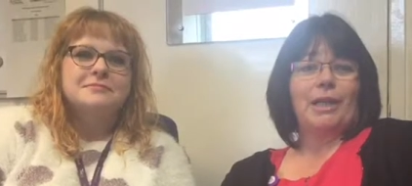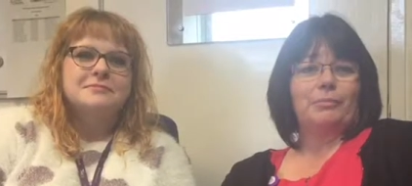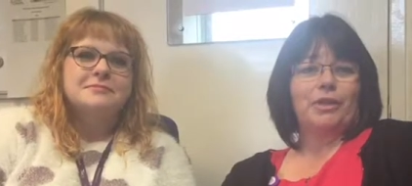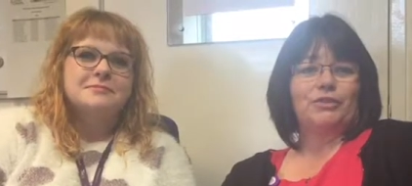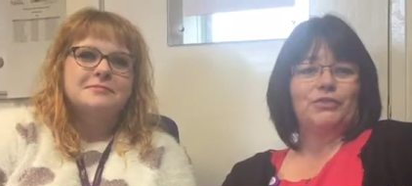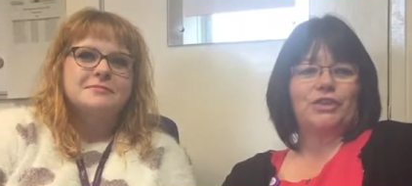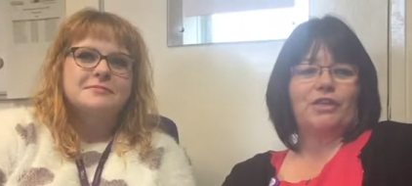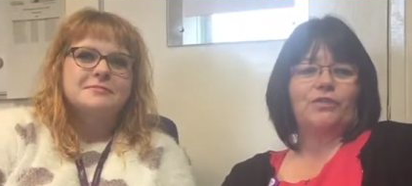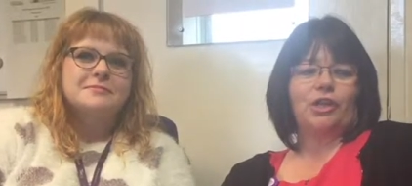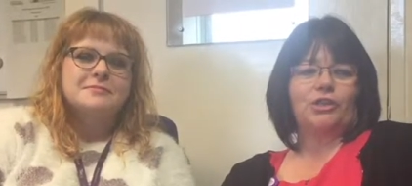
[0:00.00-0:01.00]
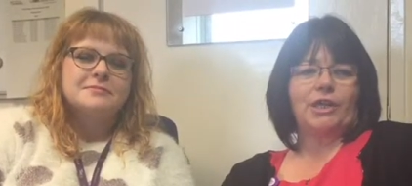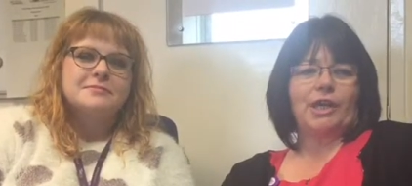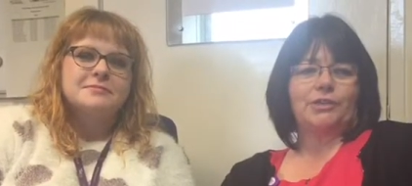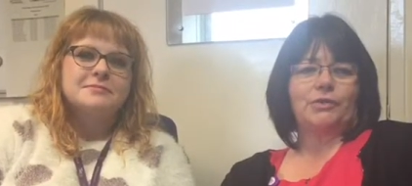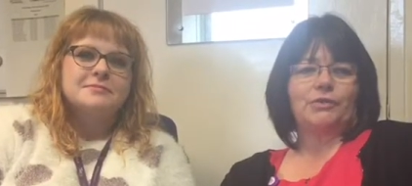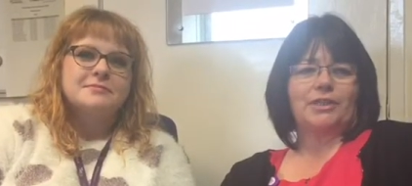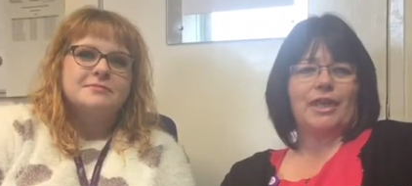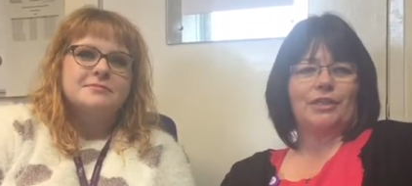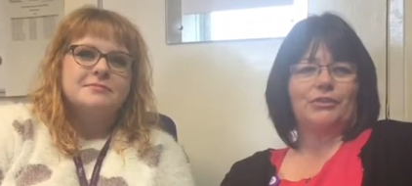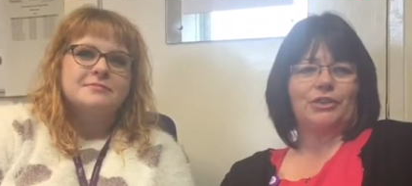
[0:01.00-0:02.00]
Speaker 1: name nurse for Safeguarding Adults
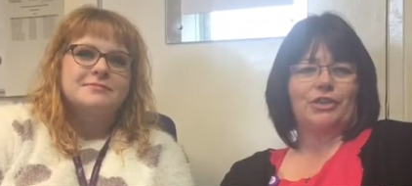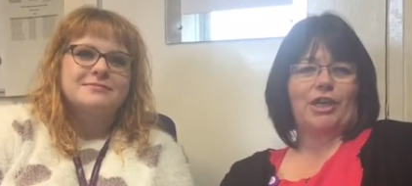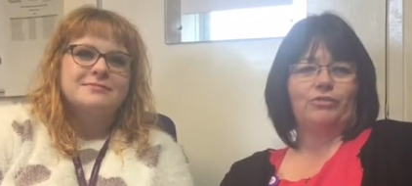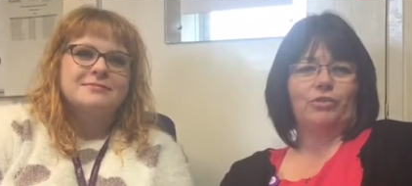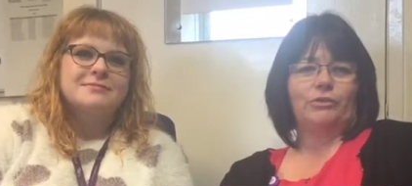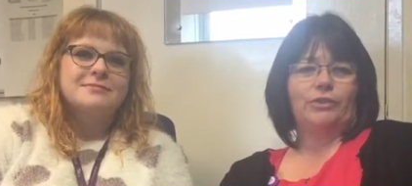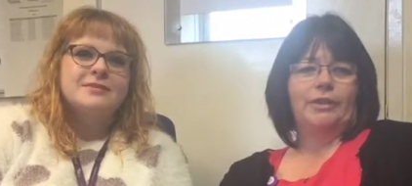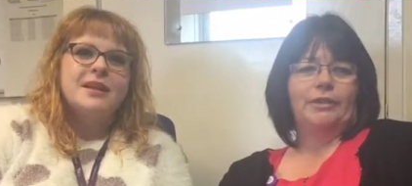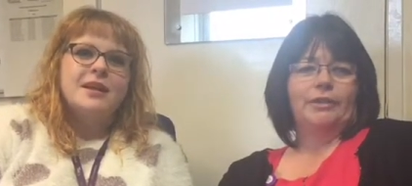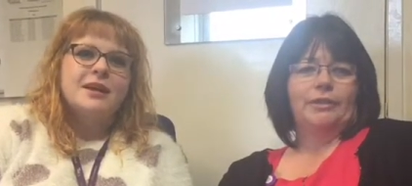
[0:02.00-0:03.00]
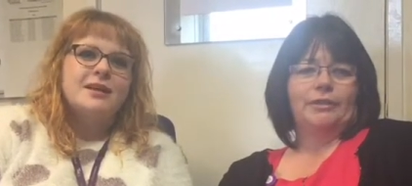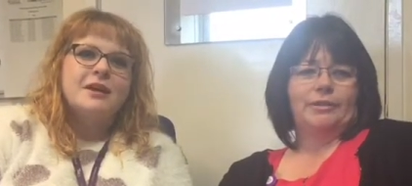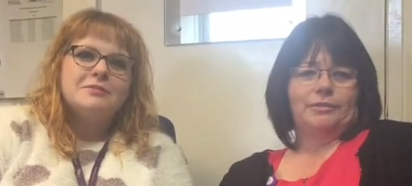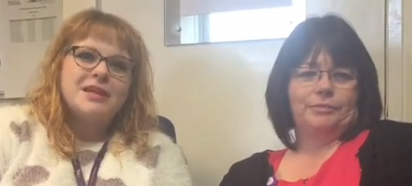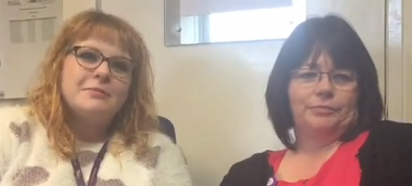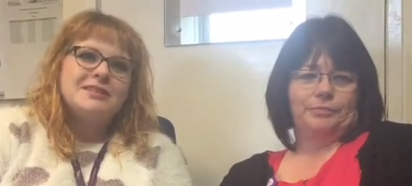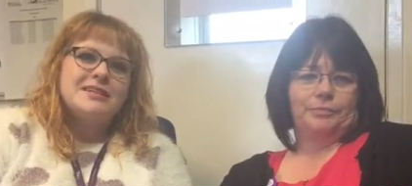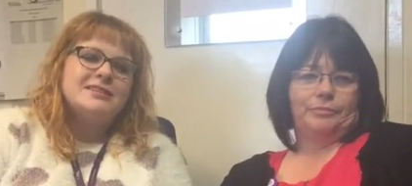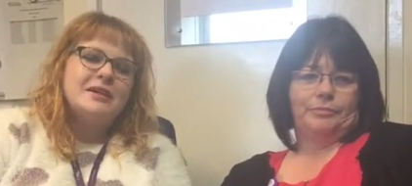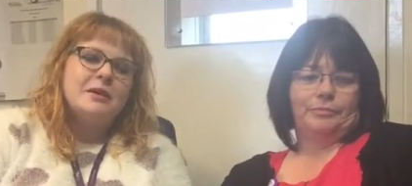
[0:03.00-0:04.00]
at Kettering General.
Speaker 2: And I'm Tabby
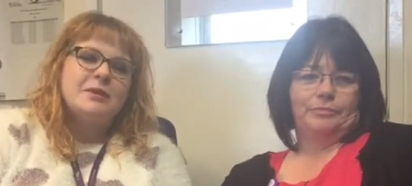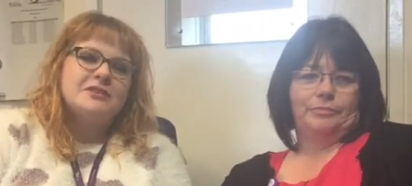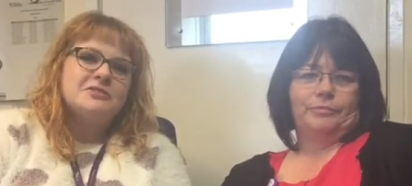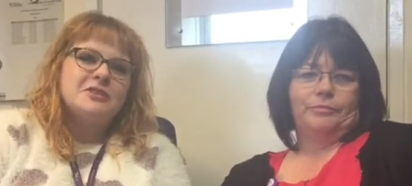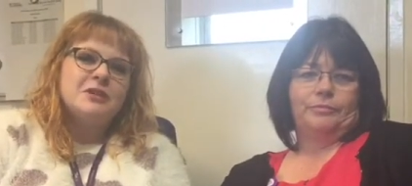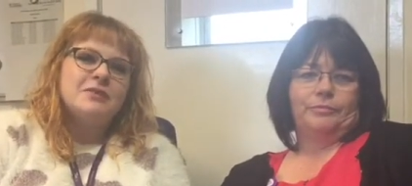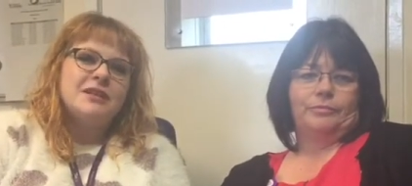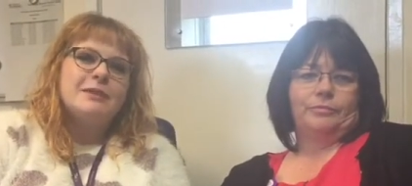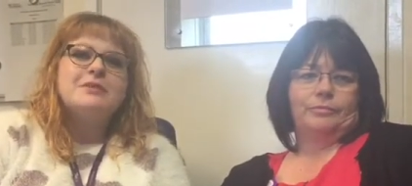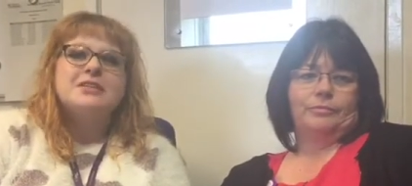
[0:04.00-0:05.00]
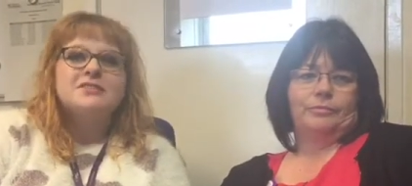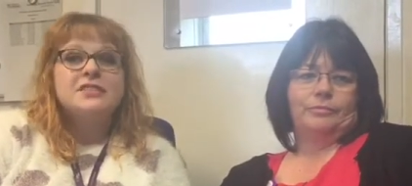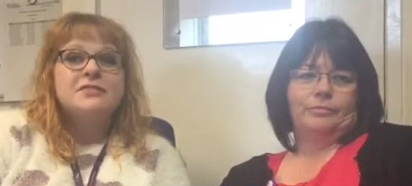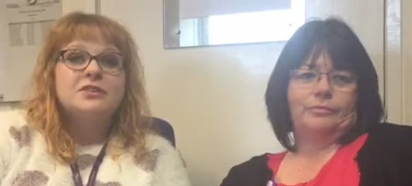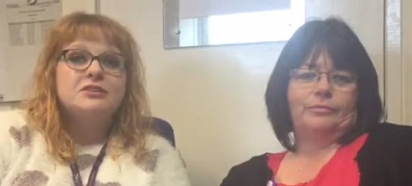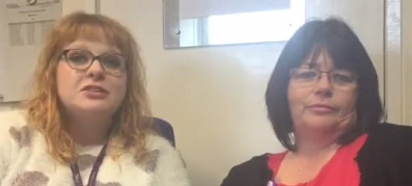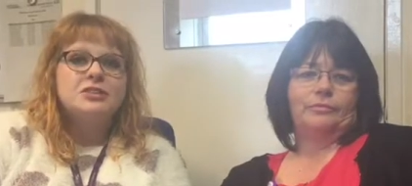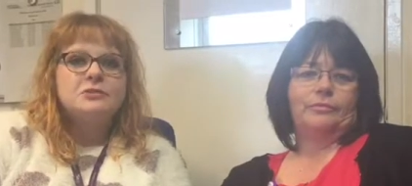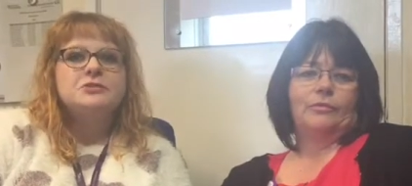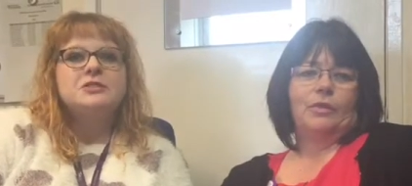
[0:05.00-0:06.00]
Tantara Basra and I'm the name nurse for
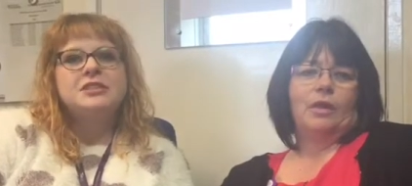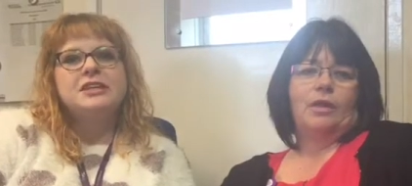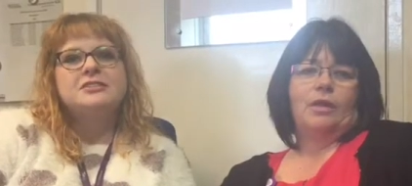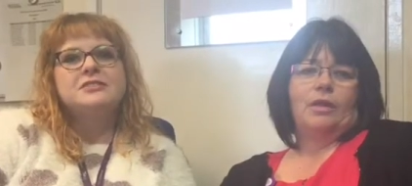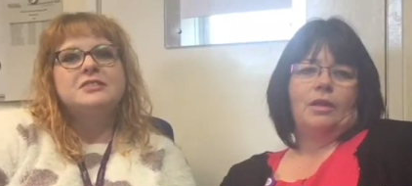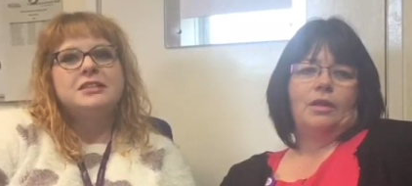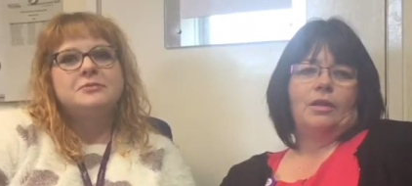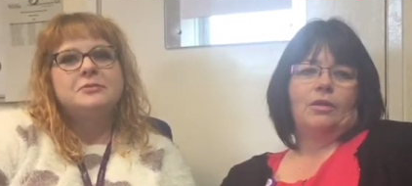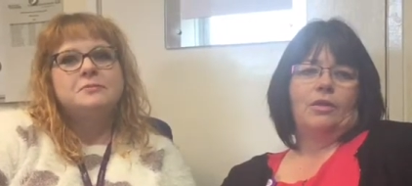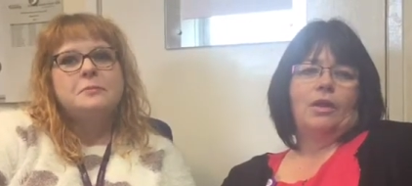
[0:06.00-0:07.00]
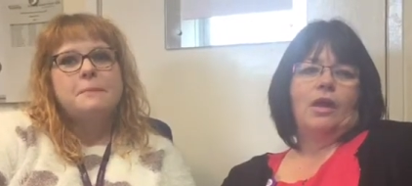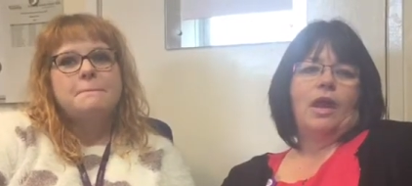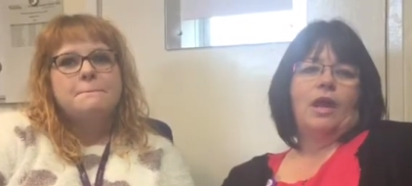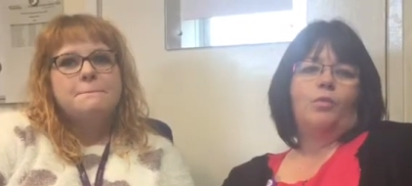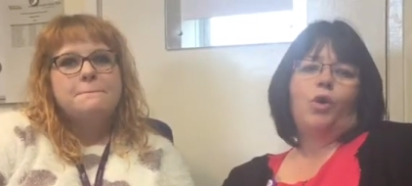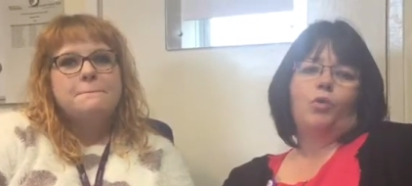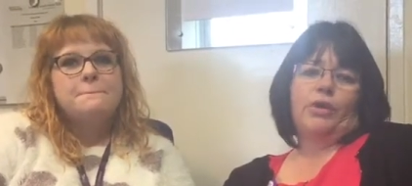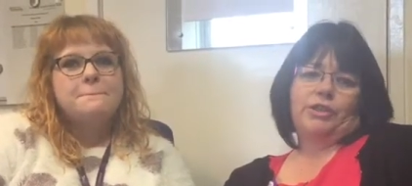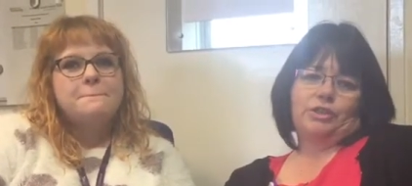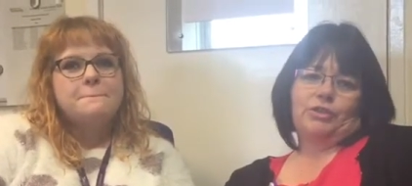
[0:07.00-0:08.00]
Safeguarding Children at Kettering General.
Speaker 1: And what
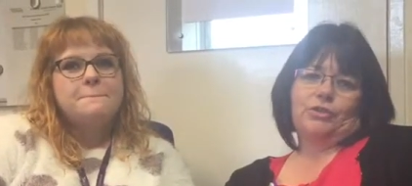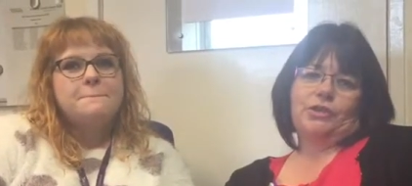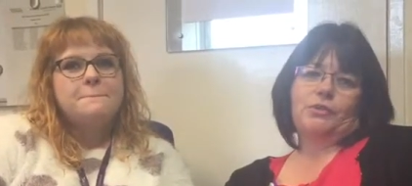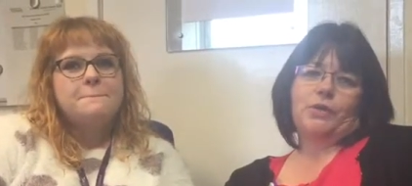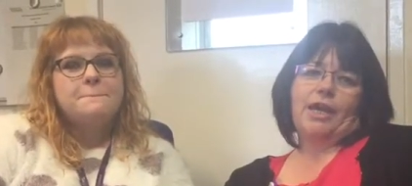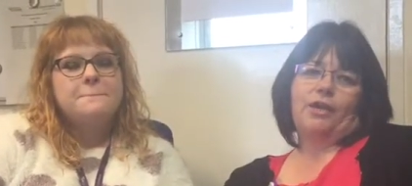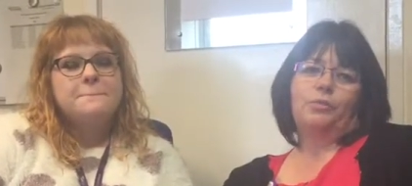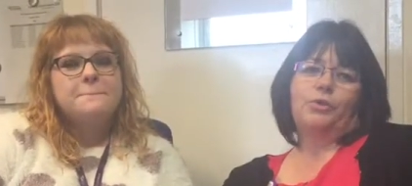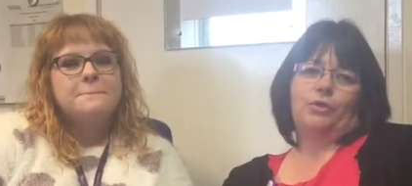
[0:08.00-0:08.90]
we do is we help